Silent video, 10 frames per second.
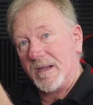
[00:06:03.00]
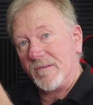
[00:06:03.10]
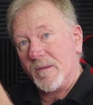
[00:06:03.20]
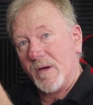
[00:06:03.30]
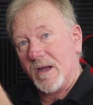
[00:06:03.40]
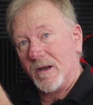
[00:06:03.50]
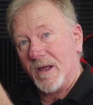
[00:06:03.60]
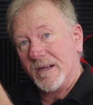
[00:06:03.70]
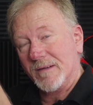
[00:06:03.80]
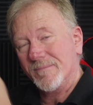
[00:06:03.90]
I believe you might
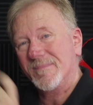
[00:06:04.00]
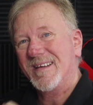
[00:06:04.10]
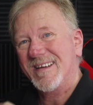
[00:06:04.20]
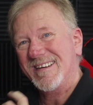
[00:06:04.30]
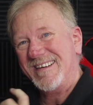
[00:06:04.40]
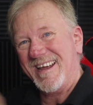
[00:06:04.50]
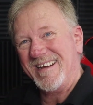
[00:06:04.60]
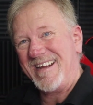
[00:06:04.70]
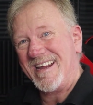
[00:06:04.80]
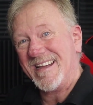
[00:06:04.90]
like.
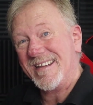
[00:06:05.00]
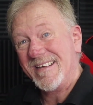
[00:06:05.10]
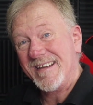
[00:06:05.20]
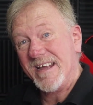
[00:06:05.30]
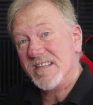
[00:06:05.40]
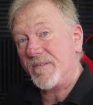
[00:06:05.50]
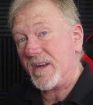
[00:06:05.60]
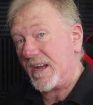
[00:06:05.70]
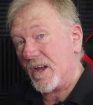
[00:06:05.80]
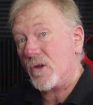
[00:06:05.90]
Down here is a
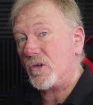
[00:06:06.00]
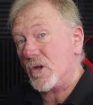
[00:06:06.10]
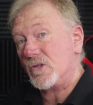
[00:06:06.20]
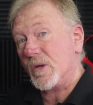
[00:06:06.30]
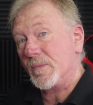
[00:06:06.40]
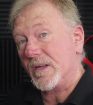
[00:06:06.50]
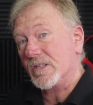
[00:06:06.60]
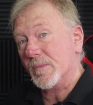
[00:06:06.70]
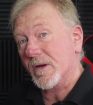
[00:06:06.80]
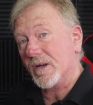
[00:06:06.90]
video YouTube
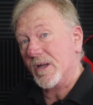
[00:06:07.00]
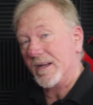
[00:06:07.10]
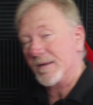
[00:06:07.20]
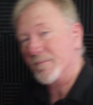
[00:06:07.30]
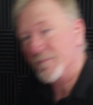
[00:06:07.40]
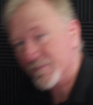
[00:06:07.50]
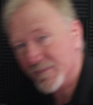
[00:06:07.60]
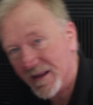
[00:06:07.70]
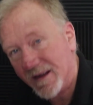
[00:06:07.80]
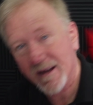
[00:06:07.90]
thinks you might like.
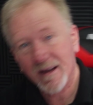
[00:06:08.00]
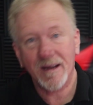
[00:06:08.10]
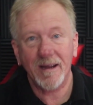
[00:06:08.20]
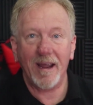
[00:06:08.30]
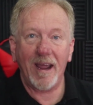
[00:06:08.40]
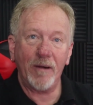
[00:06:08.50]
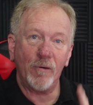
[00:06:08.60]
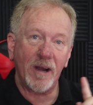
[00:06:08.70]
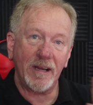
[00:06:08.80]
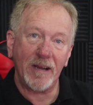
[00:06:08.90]

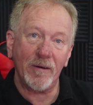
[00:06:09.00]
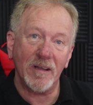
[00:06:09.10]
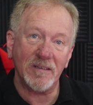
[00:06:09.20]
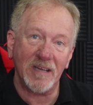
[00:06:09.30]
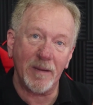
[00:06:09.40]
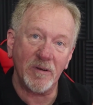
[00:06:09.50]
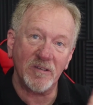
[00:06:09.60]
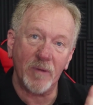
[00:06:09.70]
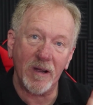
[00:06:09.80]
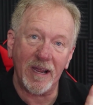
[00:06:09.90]
And right here is an
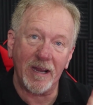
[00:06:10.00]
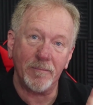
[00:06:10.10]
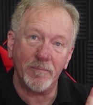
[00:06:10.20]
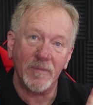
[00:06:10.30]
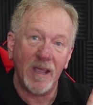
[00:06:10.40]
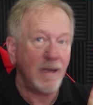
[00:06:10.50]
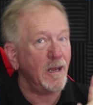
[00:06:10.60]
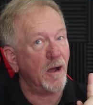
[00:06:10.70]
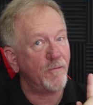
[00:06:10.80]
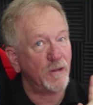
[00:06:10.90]
image of my head.
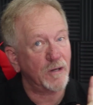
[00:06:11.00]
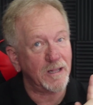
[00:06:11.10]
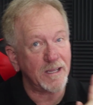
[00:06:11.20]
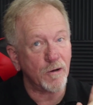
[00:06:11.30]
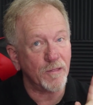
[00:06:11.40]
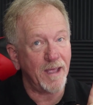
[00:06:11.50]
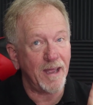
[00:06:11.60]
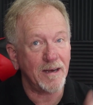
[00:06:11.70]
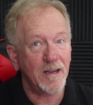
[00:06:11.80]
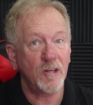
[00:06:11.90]
Now, if you click on
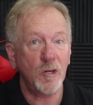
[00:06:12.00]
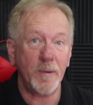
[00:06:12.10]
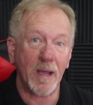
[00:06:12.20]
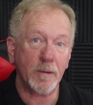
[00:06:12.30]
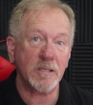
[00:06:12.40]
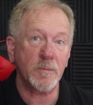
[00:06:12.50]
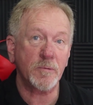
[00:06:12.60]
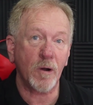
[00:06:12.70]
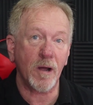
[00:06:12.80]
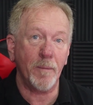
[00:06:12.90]
that, you'll be able to
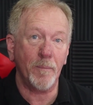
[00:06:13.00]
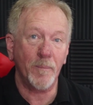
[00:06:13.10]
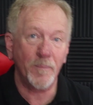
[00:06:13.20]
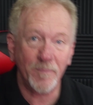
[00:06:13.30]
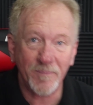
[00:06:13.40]
subscribe.